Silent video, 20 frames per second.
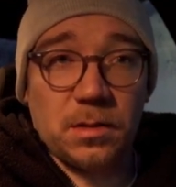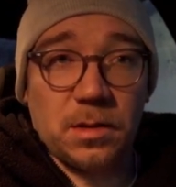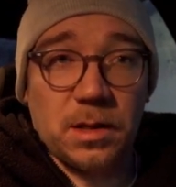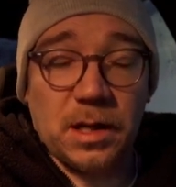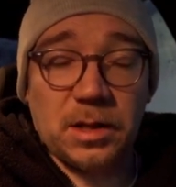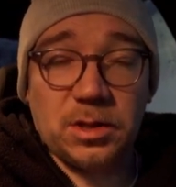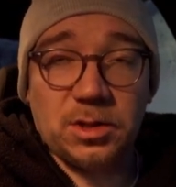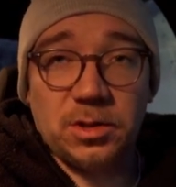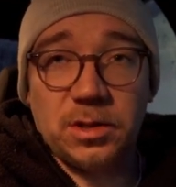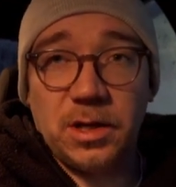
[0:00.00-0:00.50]

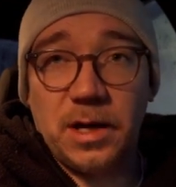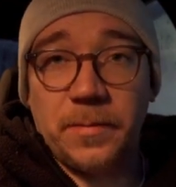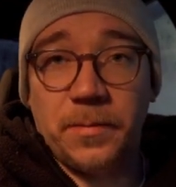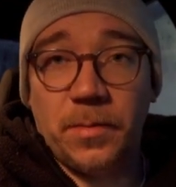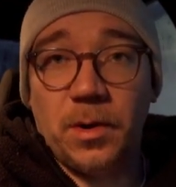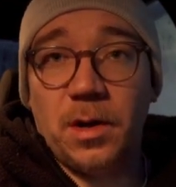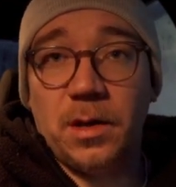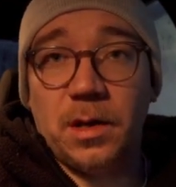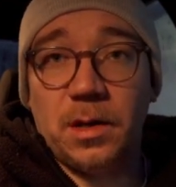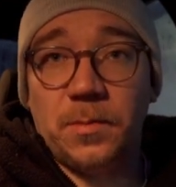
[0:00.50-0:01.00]
Actually, I
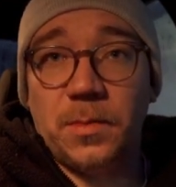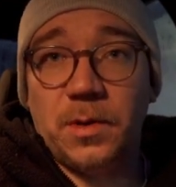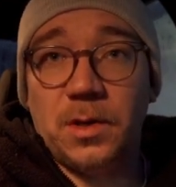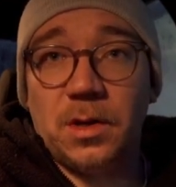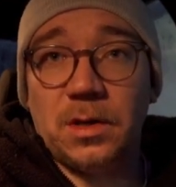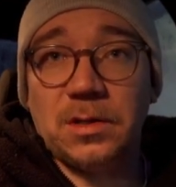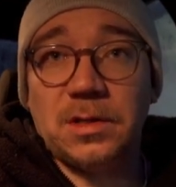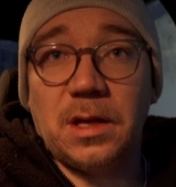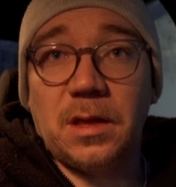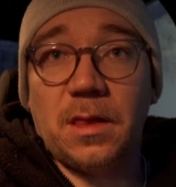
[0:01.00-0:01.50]
bought it
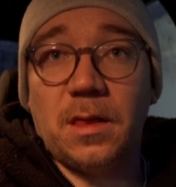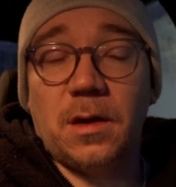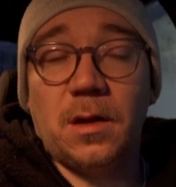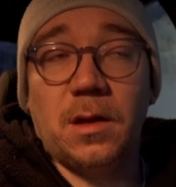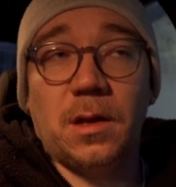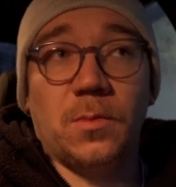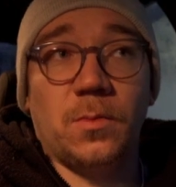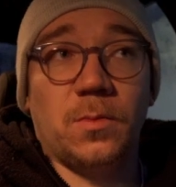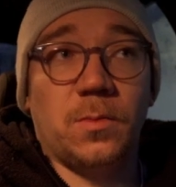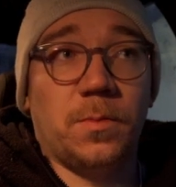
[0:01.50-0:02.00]
because I
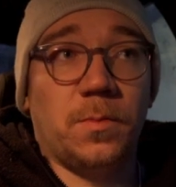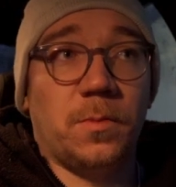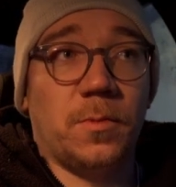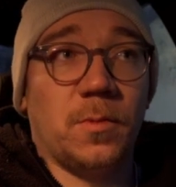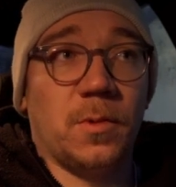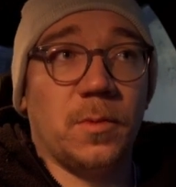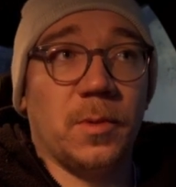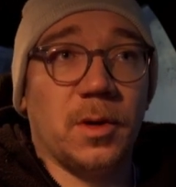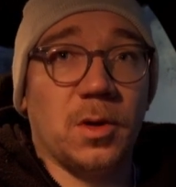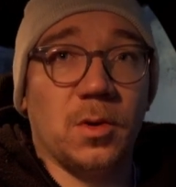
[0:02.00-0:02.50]
thought it
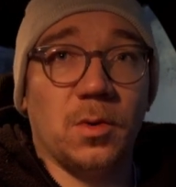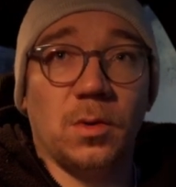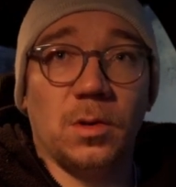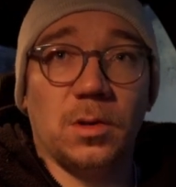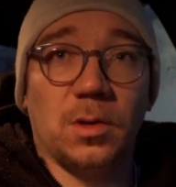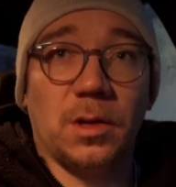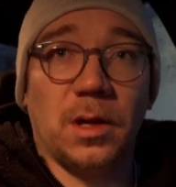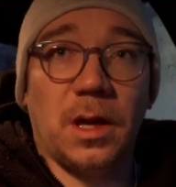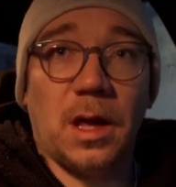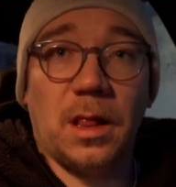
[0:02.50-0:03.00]
would be
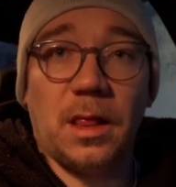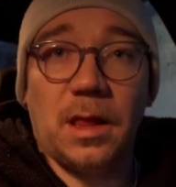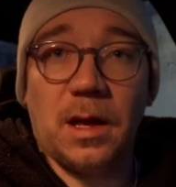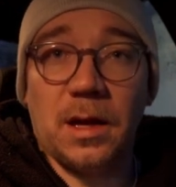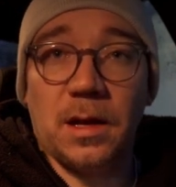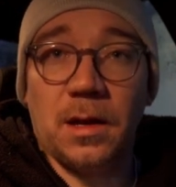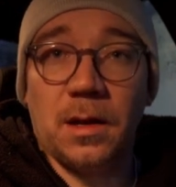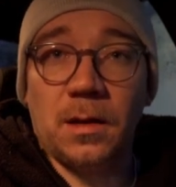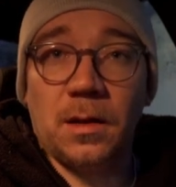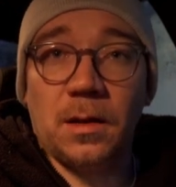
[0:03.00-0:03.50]
cool to get
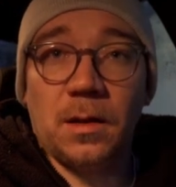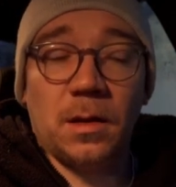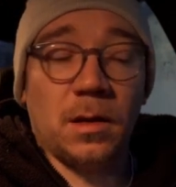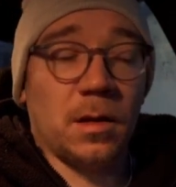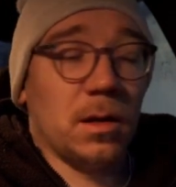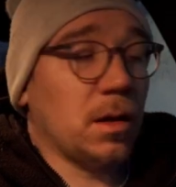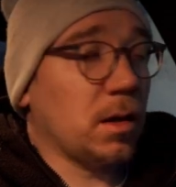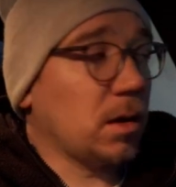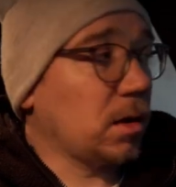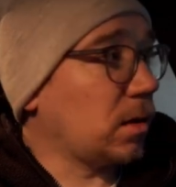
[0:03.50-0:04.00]
that
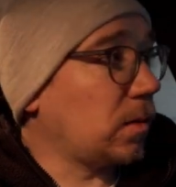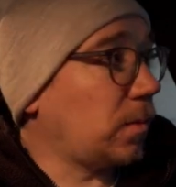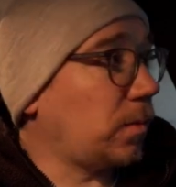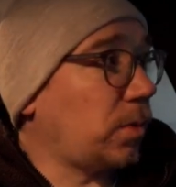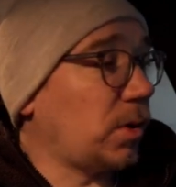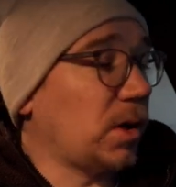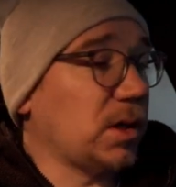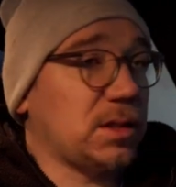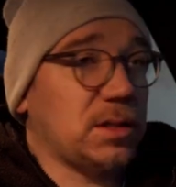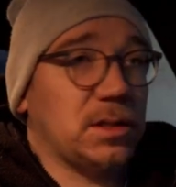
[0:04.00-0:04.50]

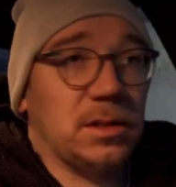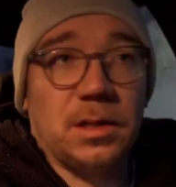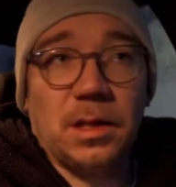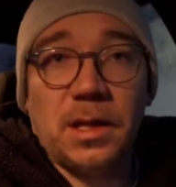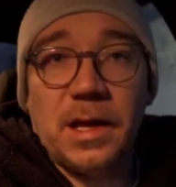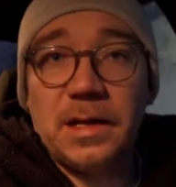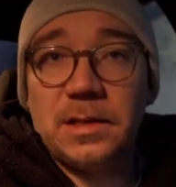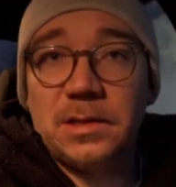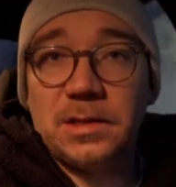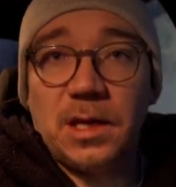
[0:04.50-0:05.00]
compressed
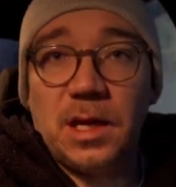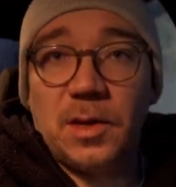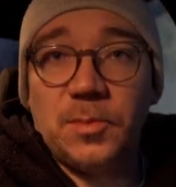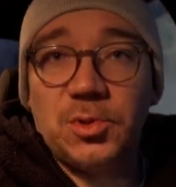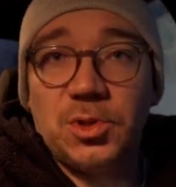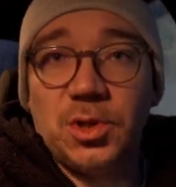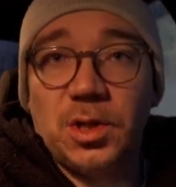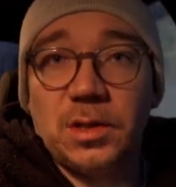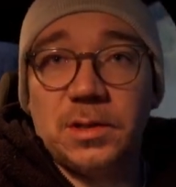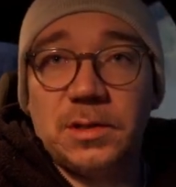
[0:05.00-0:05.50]
landscape
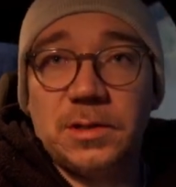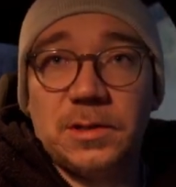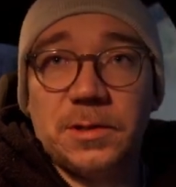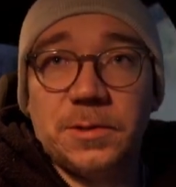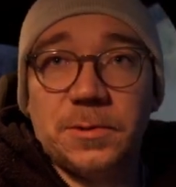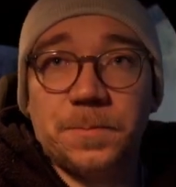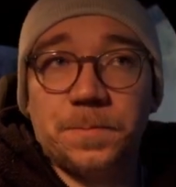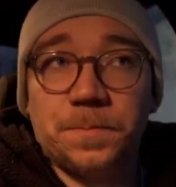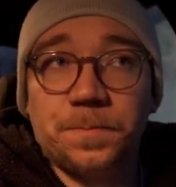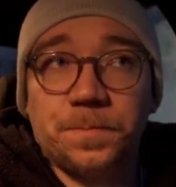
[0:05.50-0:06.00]
shots.